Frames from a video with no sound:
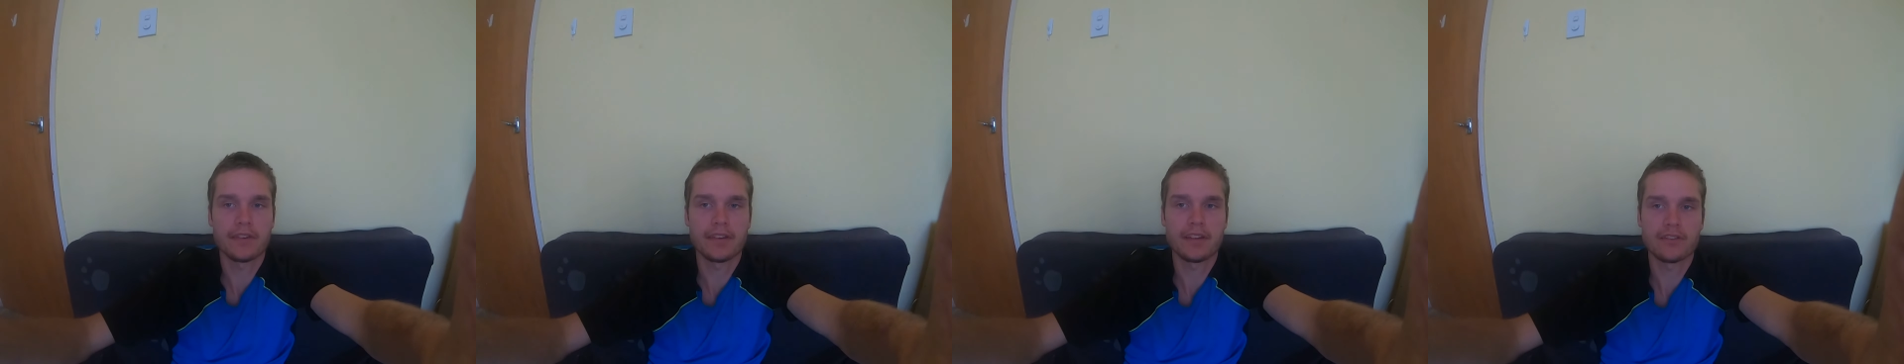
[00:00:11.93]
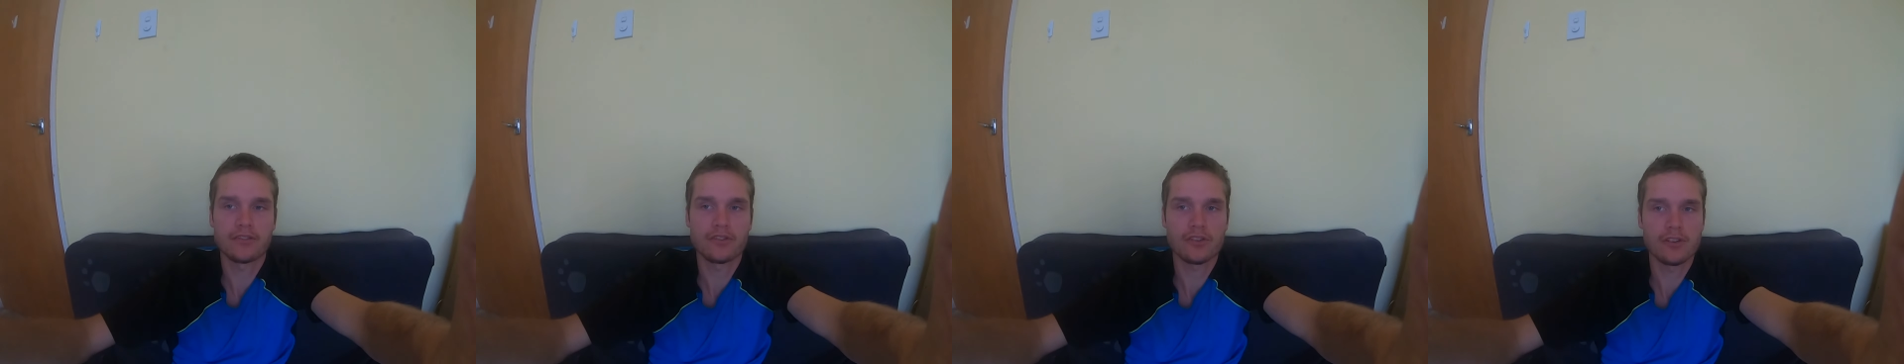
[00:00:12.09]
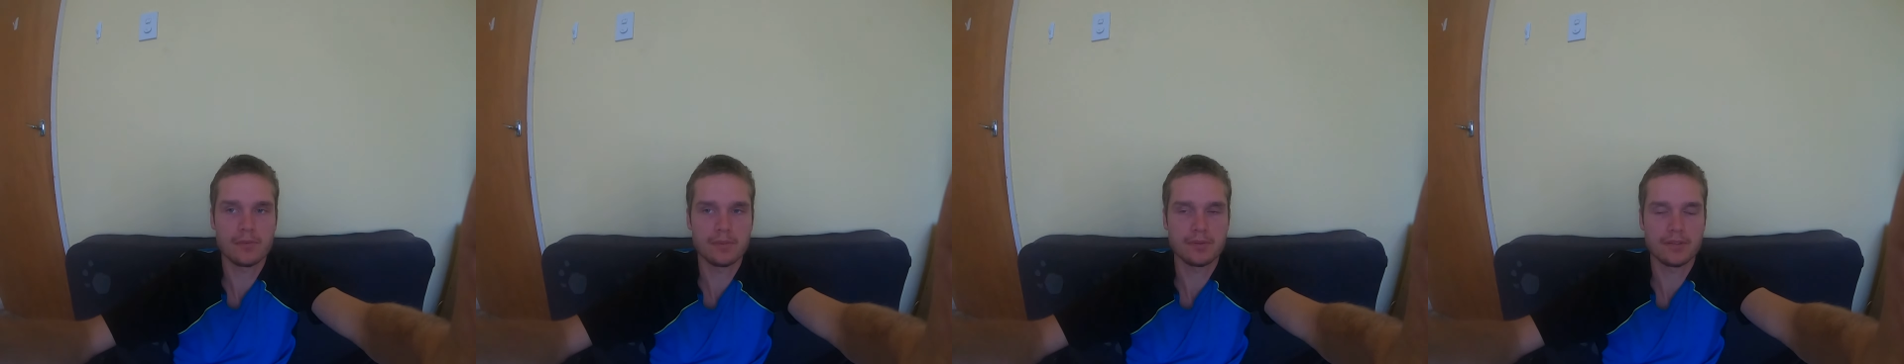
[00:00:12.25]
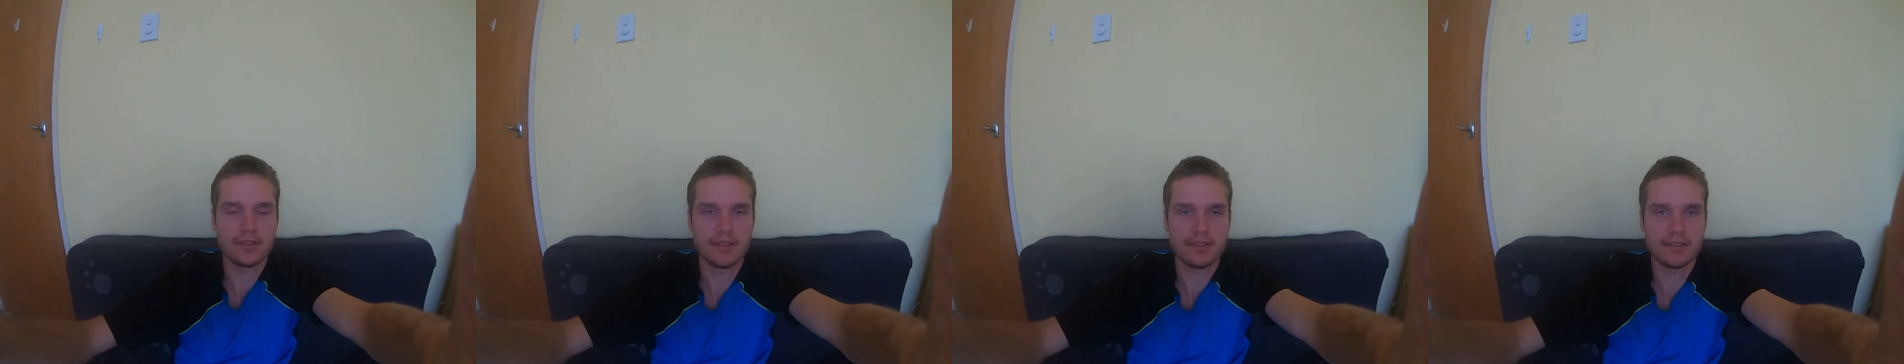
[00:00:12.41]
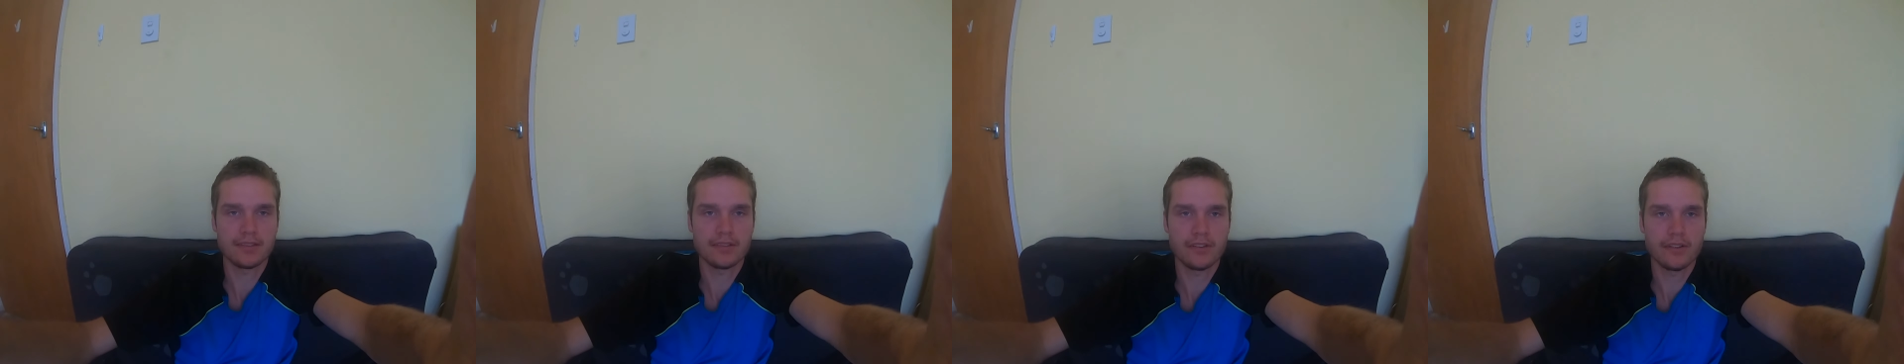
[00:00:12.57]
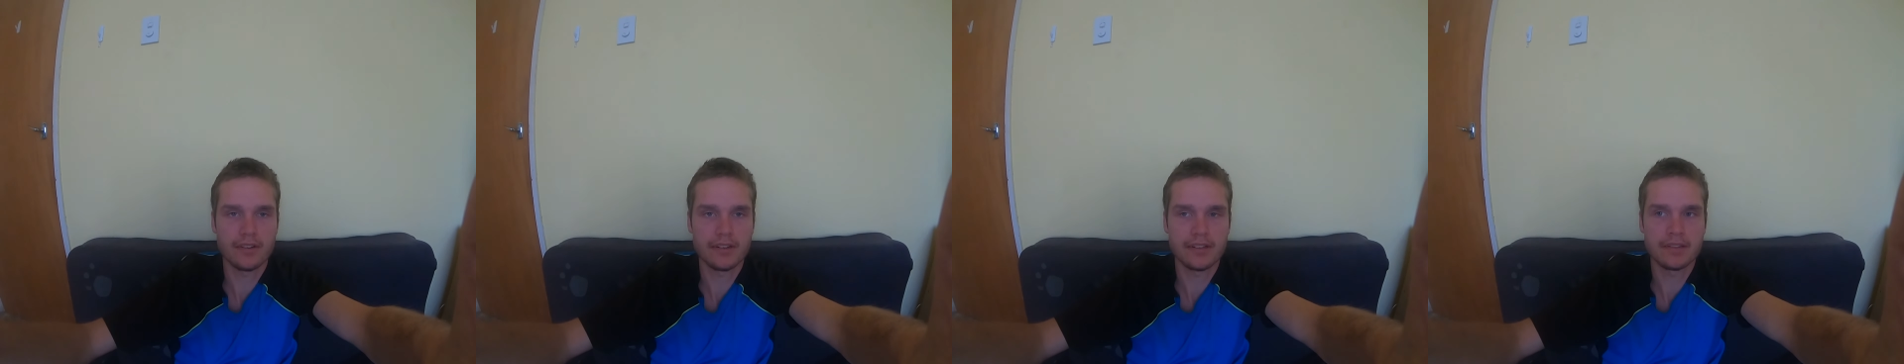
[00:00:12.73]
the top six
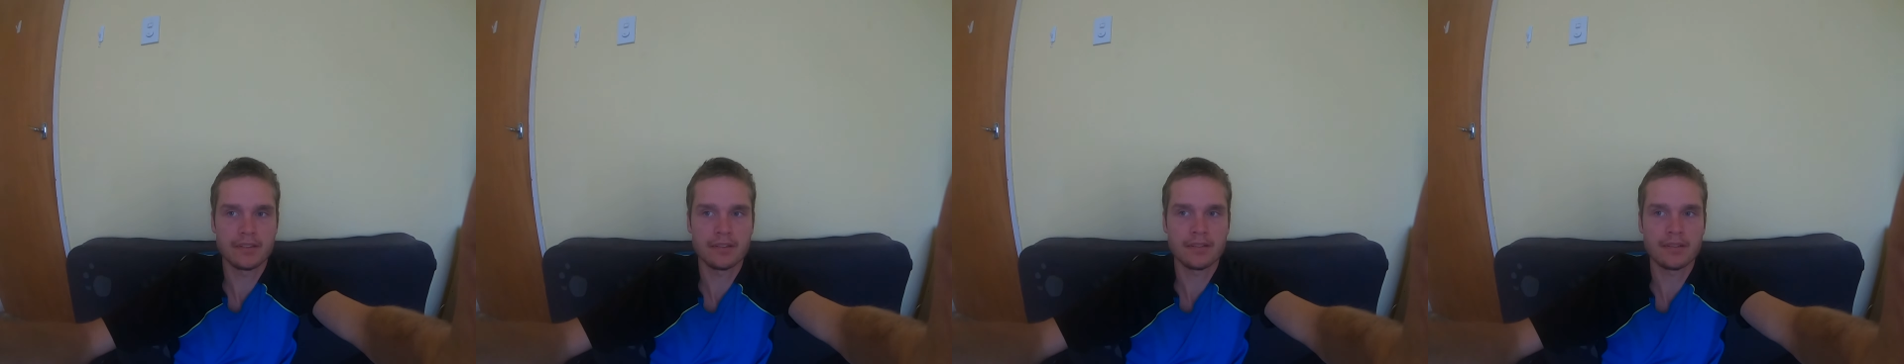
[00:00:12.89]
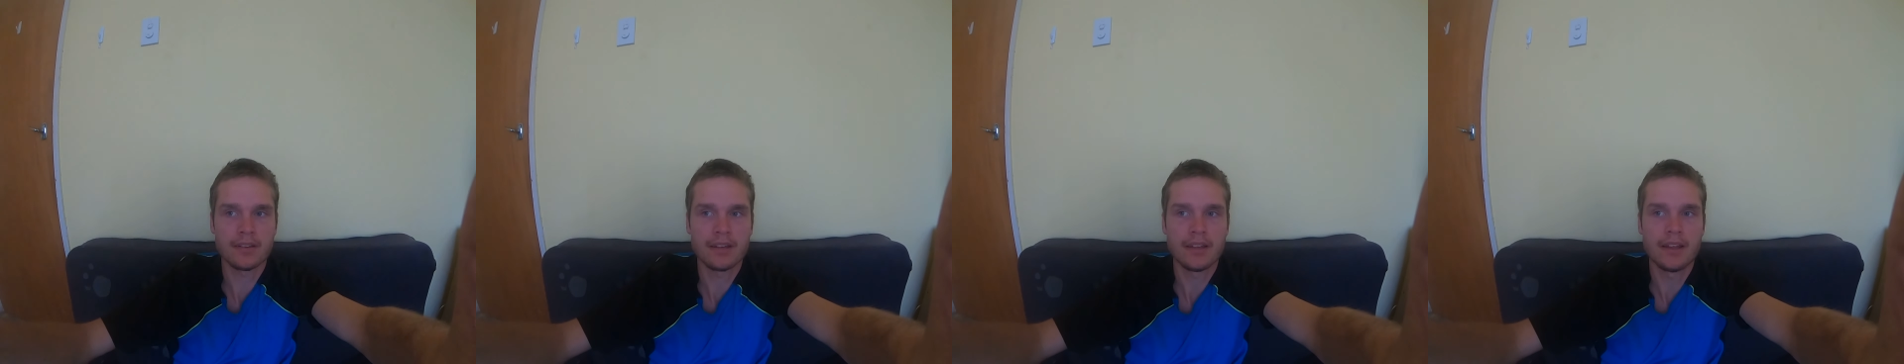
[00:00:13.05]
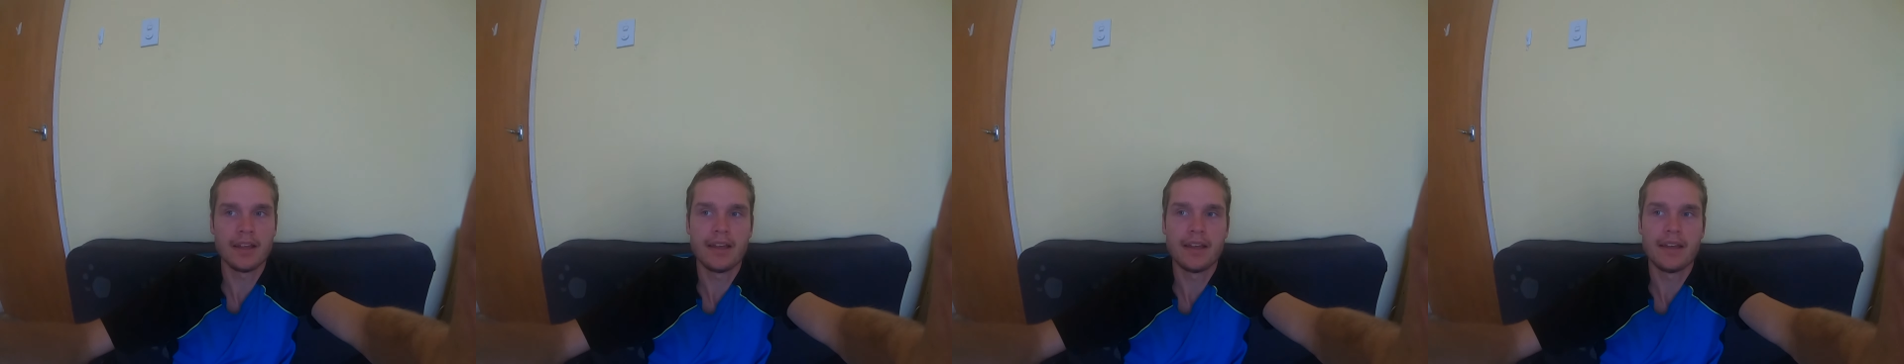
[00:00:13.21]
sides,